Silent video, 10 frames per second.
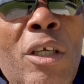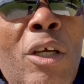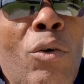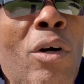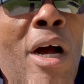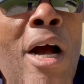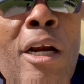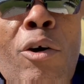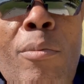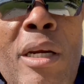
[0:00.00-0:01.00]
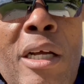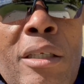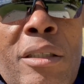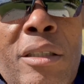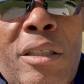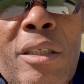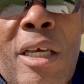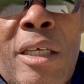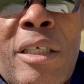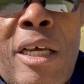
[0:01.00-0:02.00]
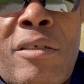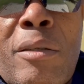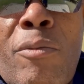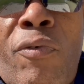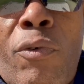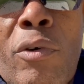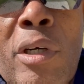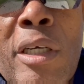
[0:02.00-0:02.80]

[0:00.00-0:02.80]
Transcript: you know, all criminals, as I said before,